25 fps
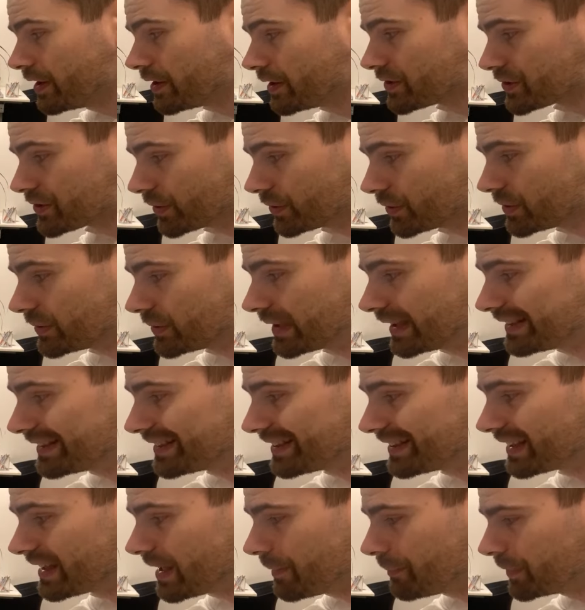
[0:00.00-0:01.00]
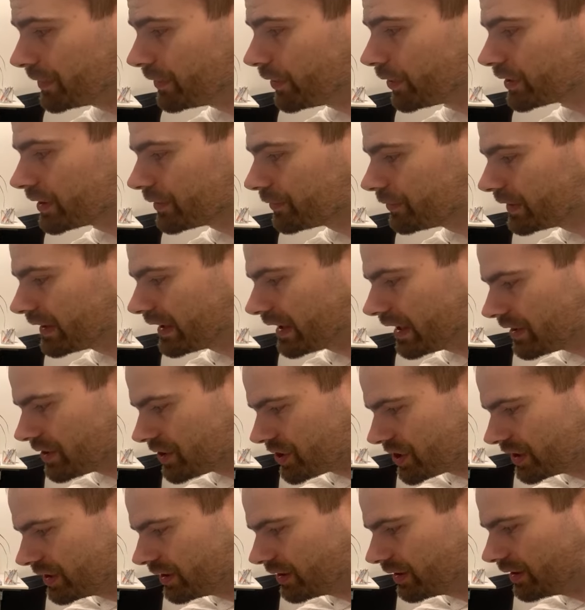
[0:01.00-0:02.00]
So you can set up a
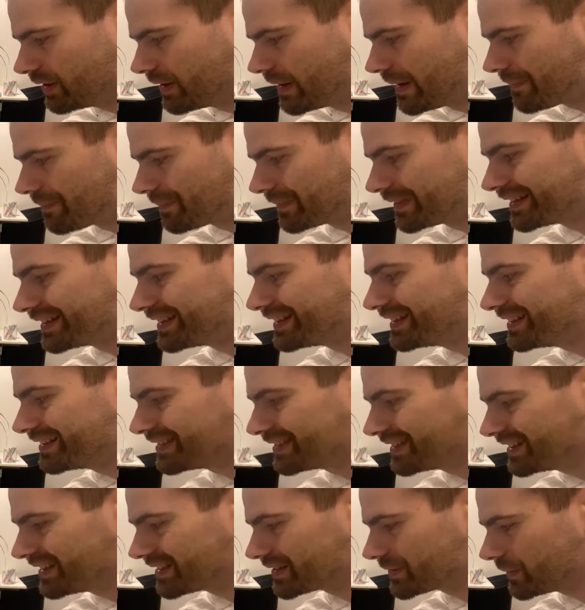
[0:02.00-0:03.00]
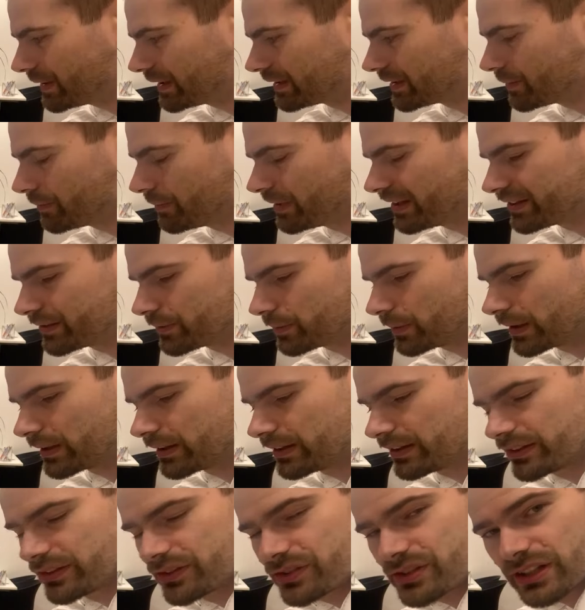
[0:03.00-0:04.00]
notification. The easiest one, the best one,
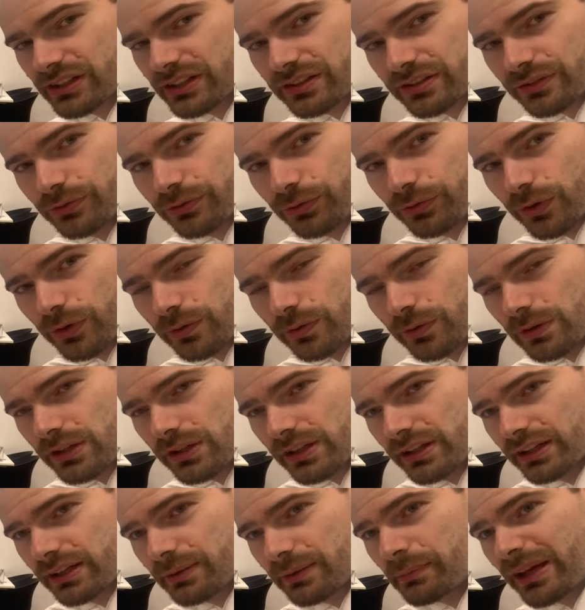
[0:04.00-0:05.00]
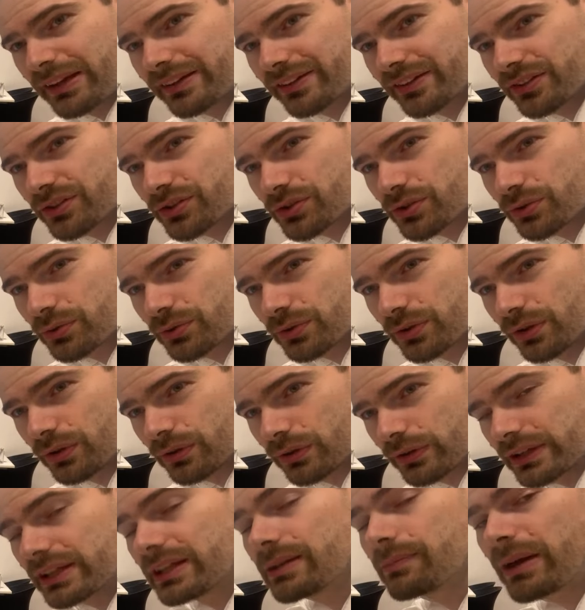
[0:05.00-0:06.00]
is just forwarding a message to
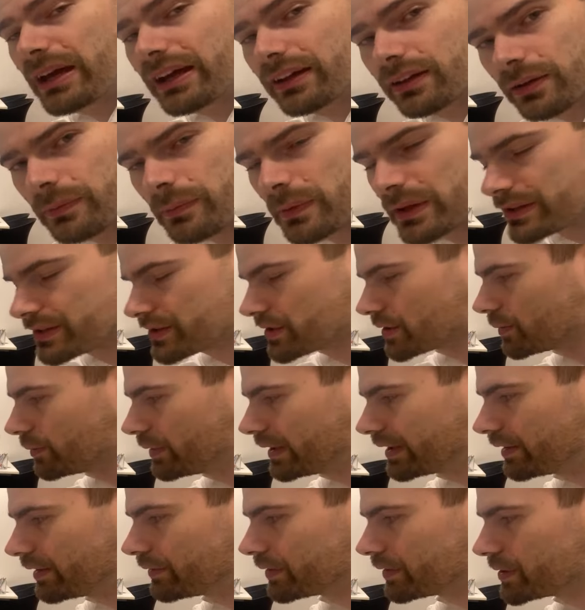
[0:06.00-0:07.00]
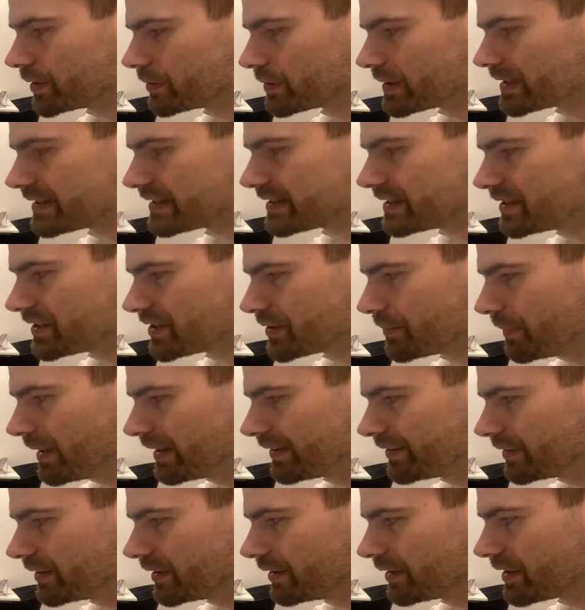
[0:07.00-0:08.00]
your email. So whenever you receive
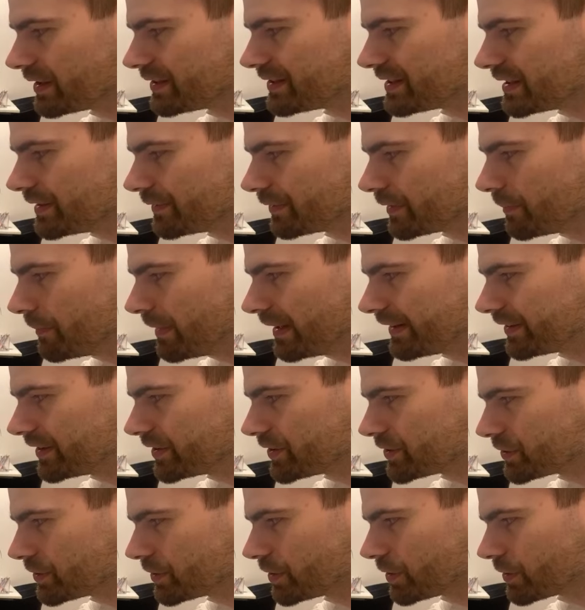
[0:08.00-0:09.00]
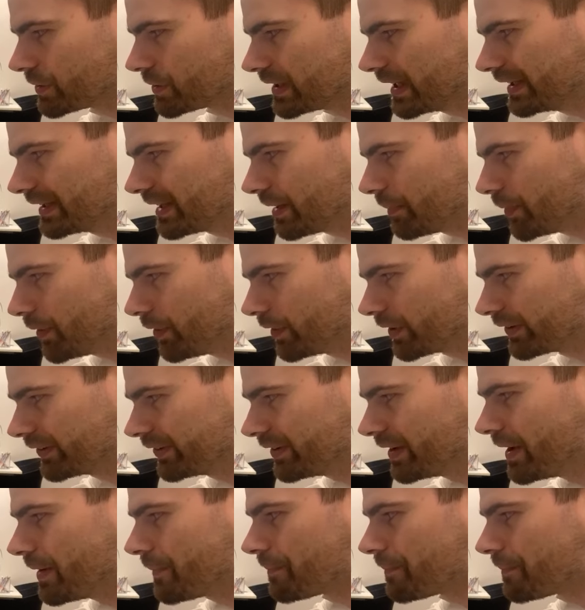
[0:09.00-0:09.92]
a message to your data box,